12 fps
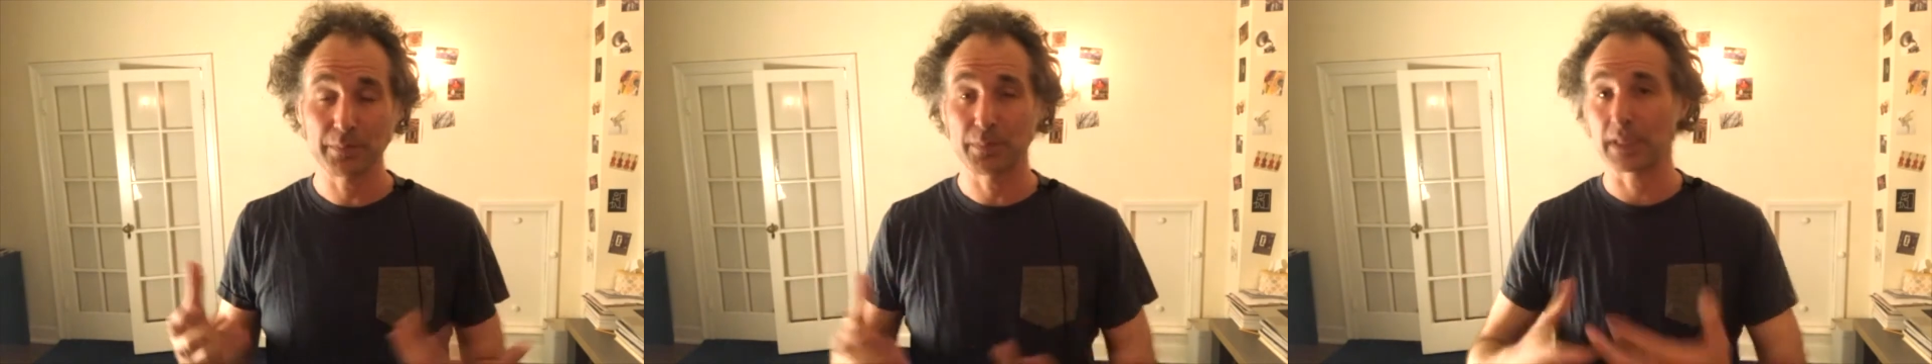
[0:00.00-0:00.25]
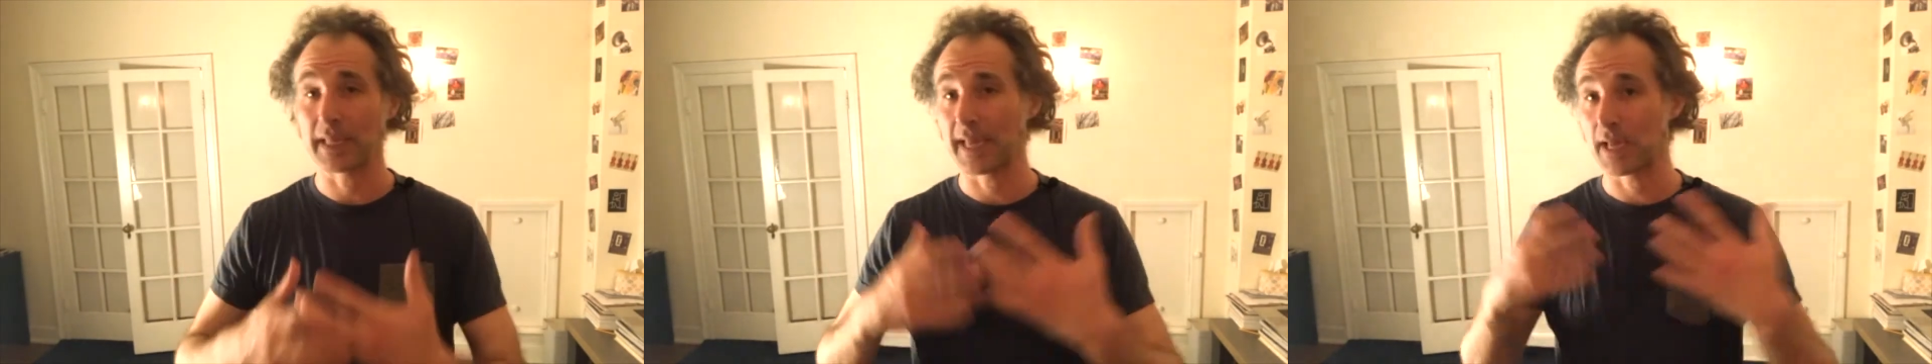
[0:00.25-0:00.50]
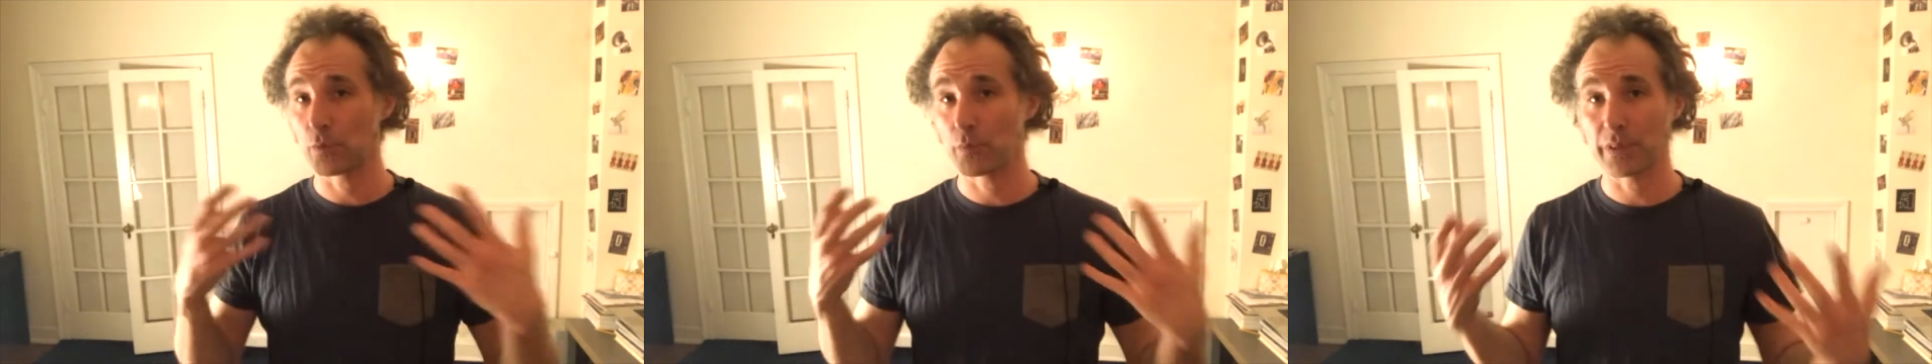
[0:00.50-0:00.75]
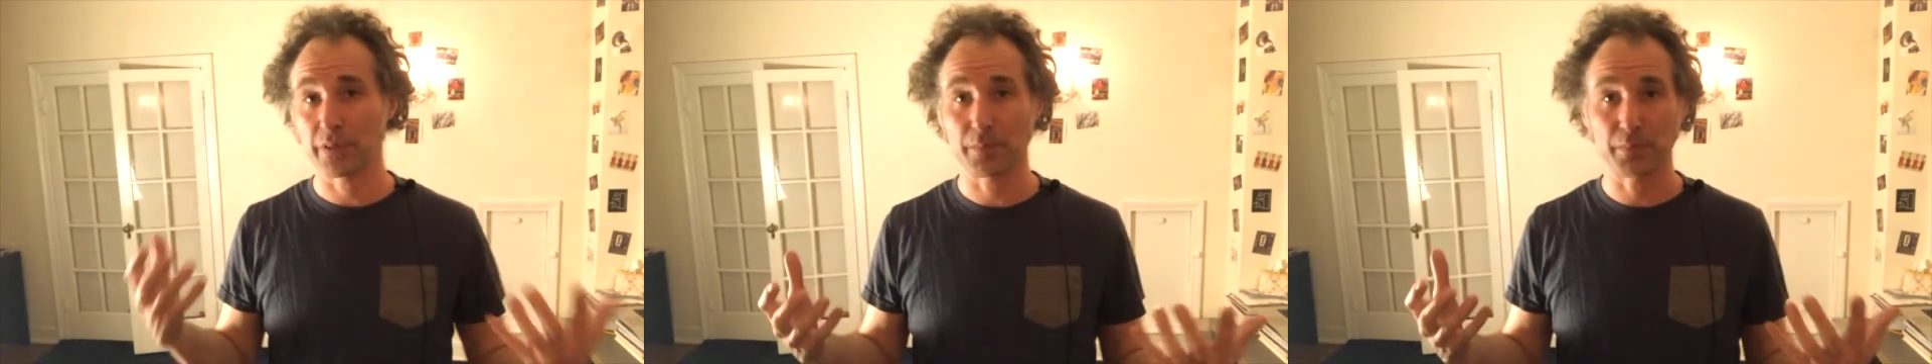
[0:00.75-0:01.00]
playing
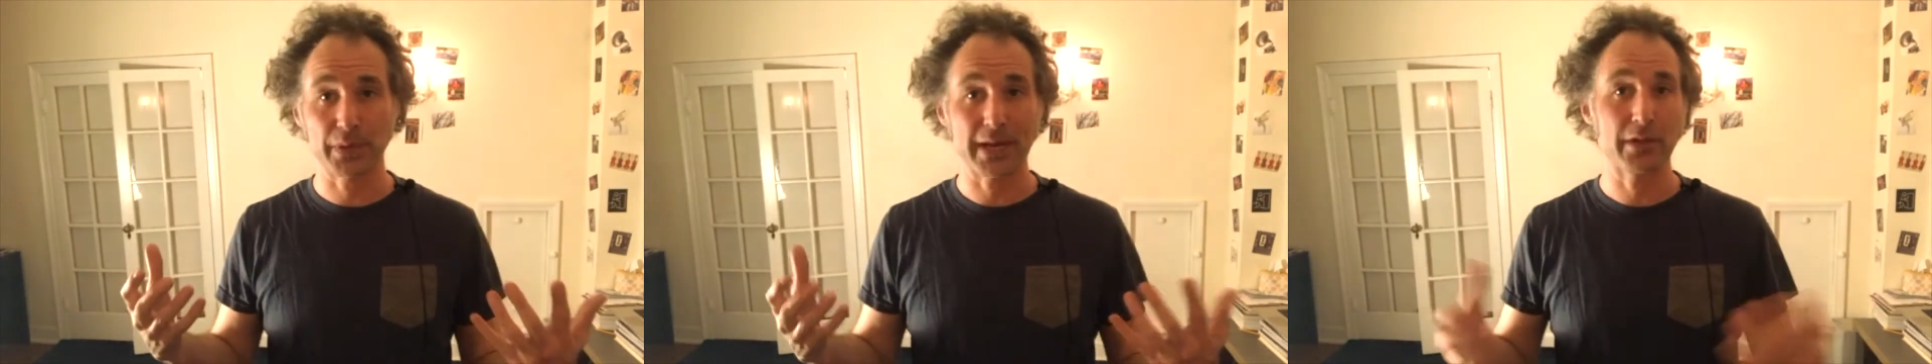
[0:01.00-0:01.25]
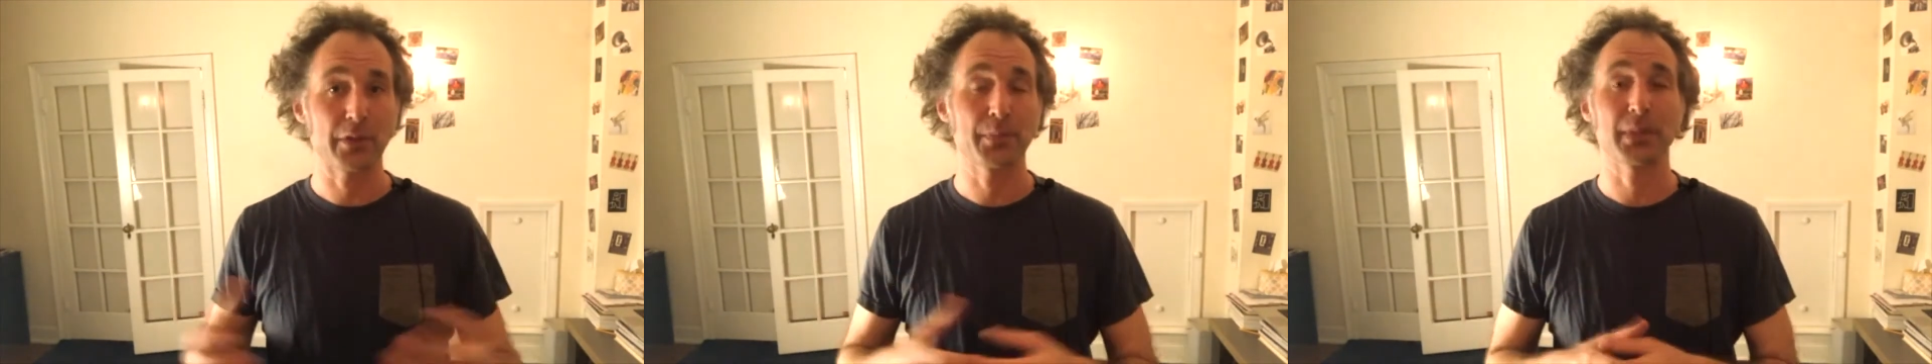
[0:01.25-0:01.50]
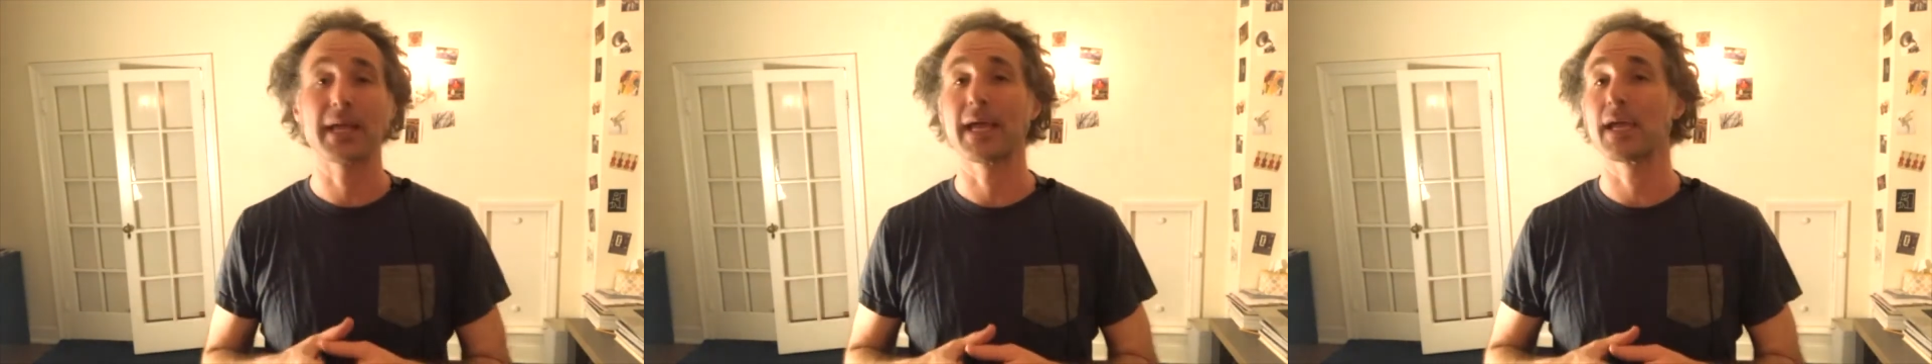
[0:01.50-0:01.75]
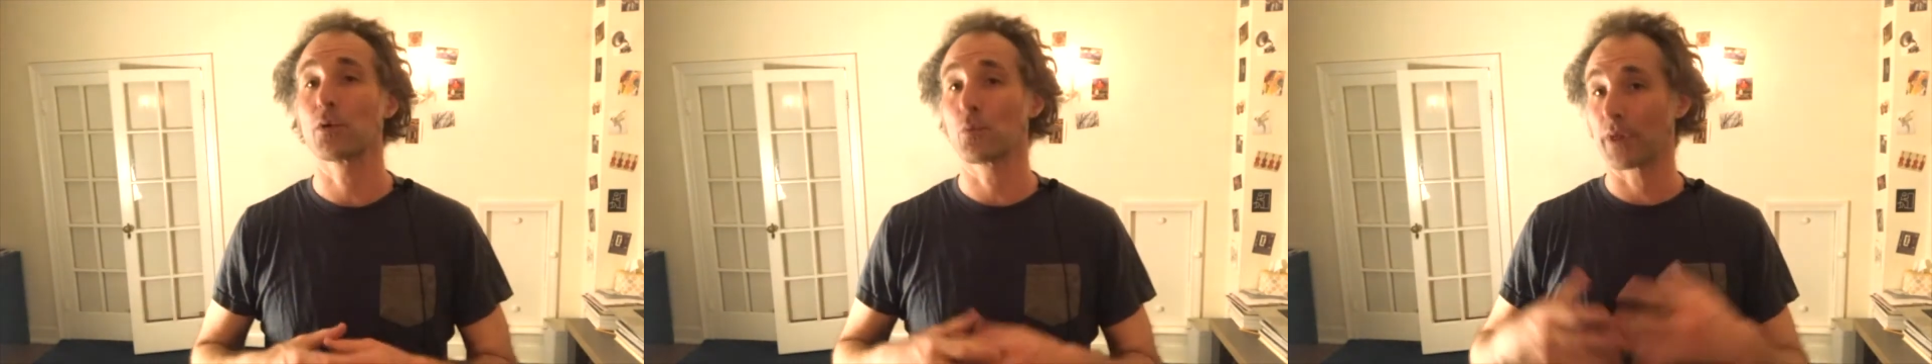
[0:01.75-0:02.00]
with the breath,
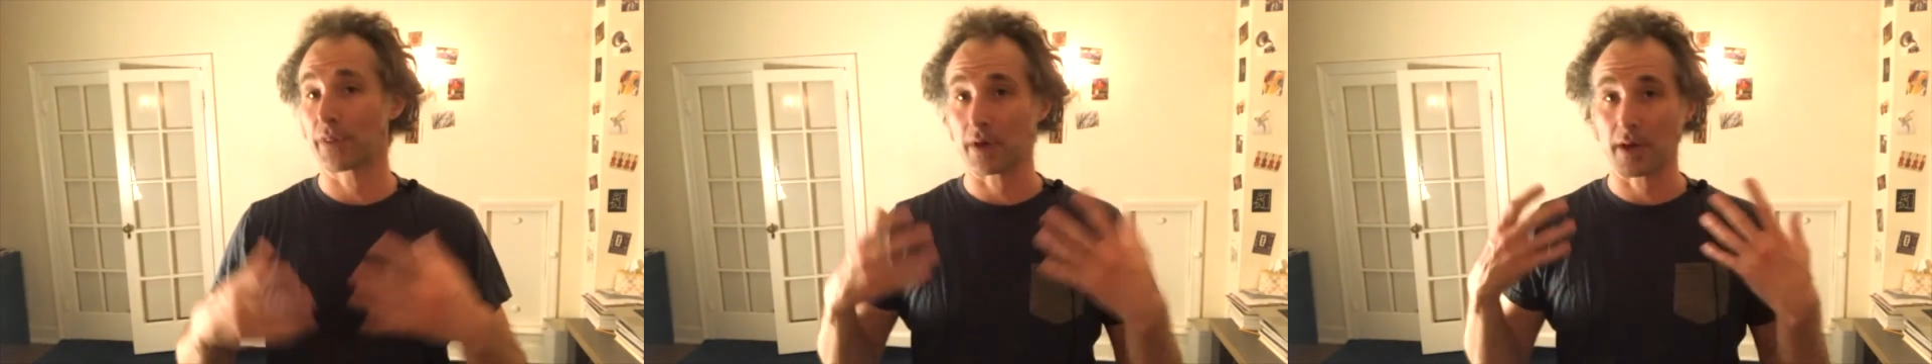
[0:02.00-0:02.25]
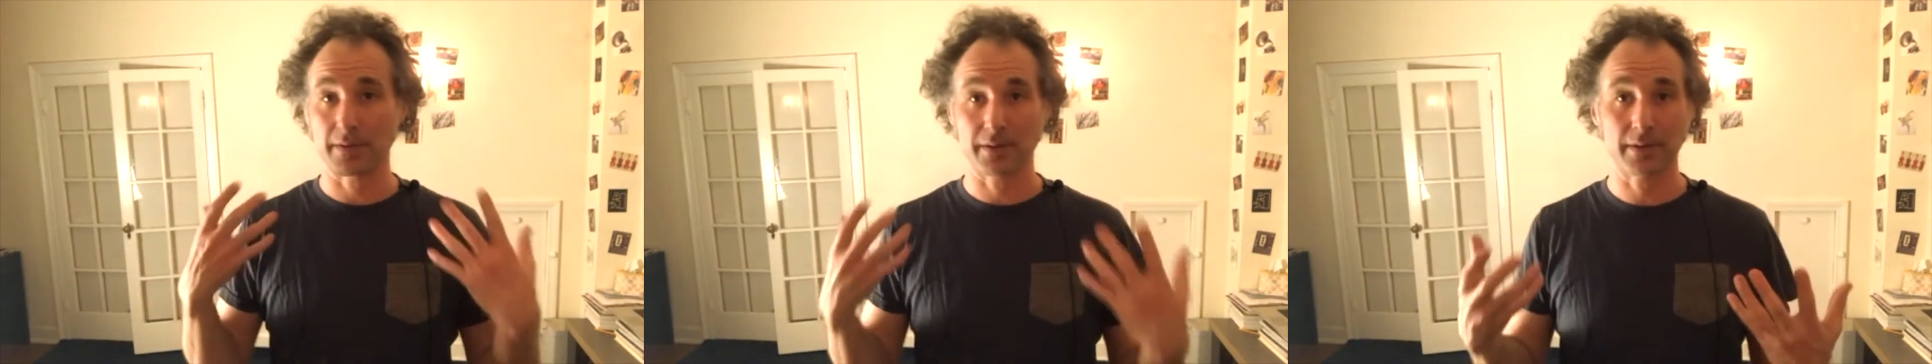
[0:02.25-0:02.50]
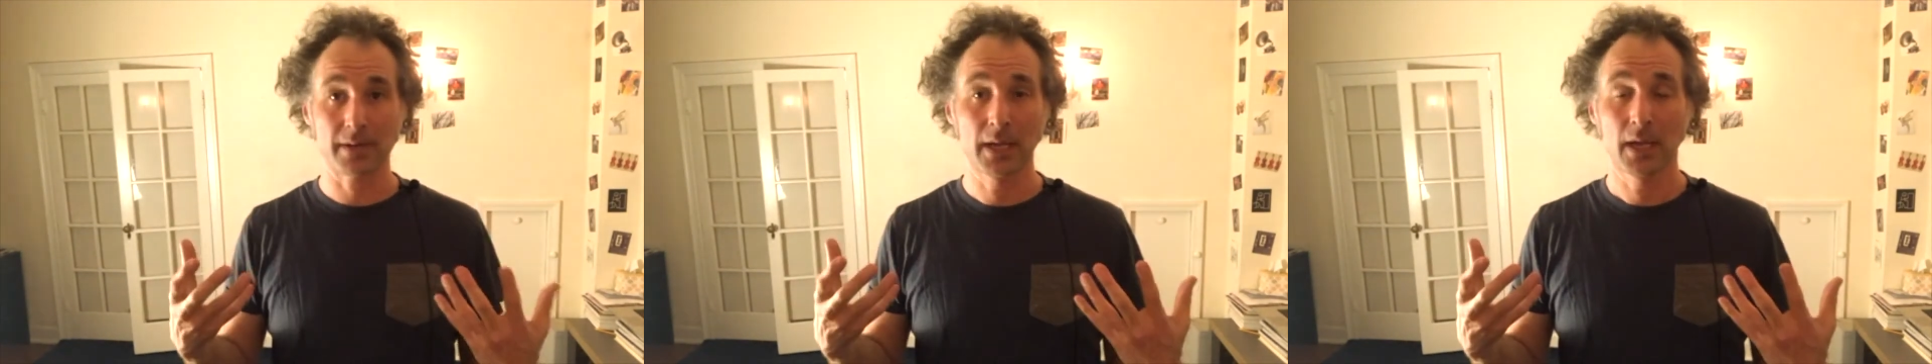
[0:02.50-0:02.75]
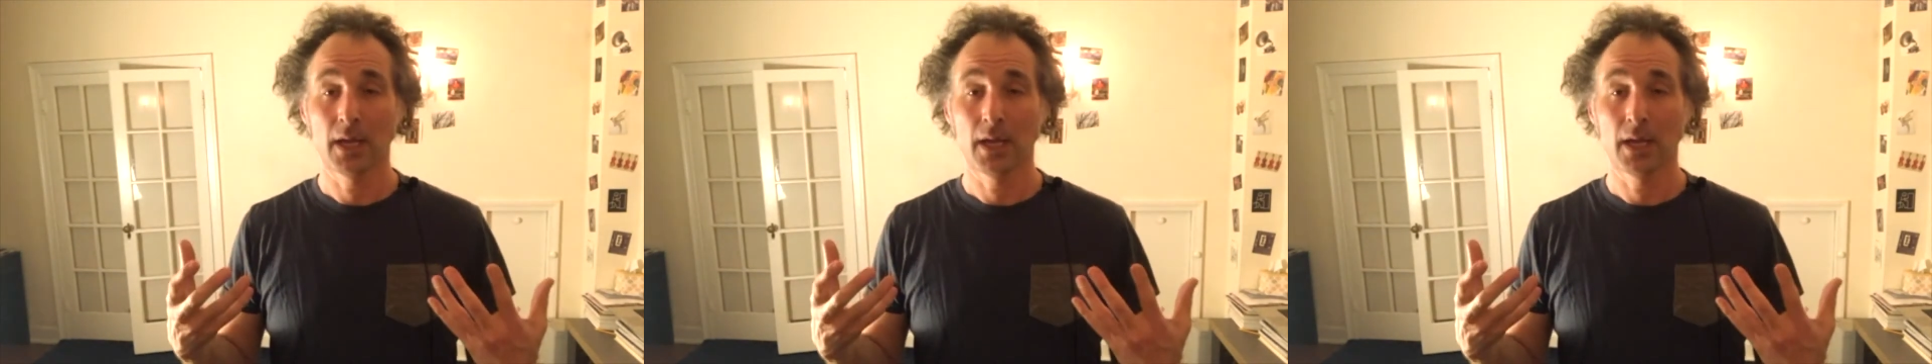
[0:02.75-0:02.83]
playing with other